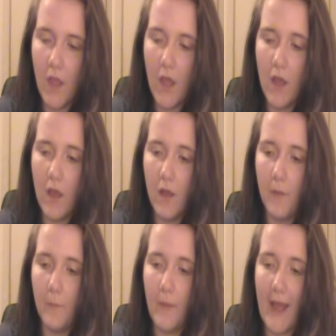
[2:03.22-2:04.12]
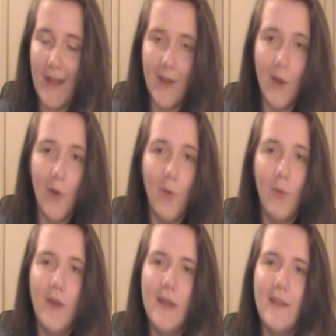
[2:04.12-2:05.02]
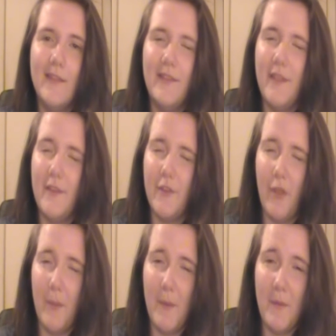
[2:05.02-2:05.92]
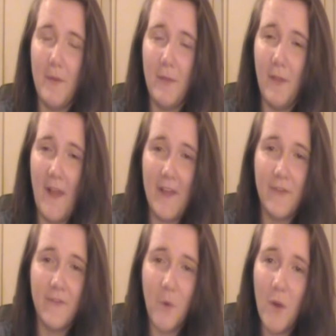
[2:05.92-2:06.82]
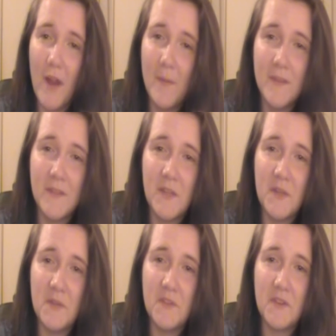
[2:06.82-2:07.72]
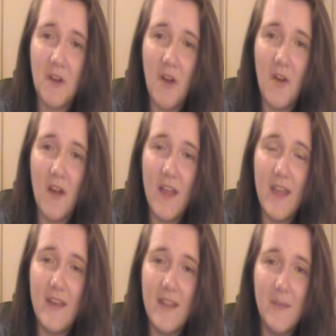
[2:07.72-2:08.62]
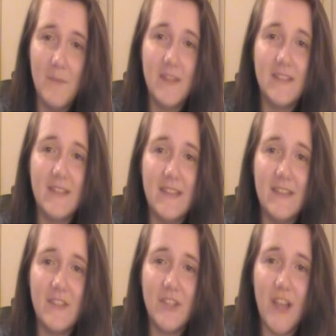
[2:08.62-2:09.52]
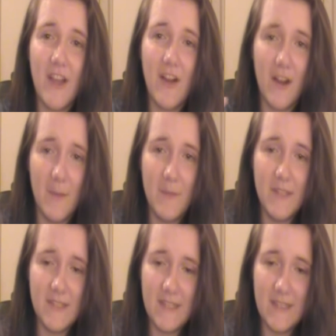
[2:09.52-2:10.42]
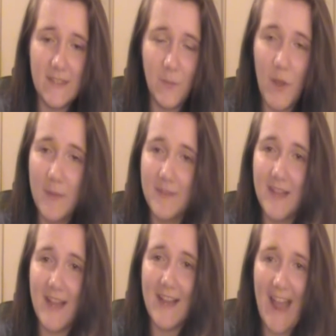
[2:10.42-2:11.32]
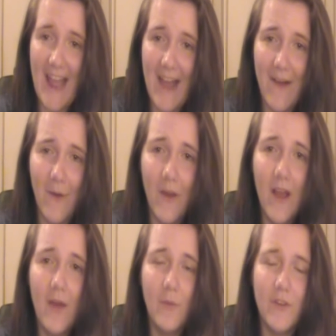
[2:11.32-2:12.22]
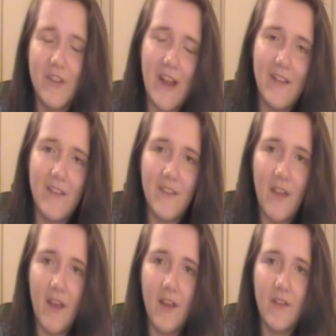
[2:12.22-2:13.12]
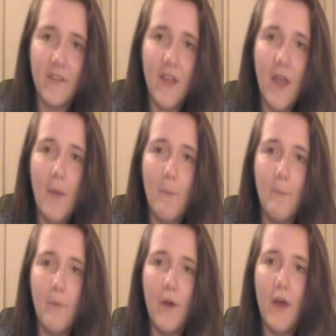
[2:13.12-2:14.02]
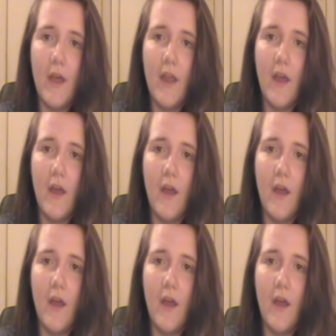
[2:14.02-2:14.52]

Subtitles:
I know that there's only maybe the last four episodes are on NBC's website now, which kind of sucks. But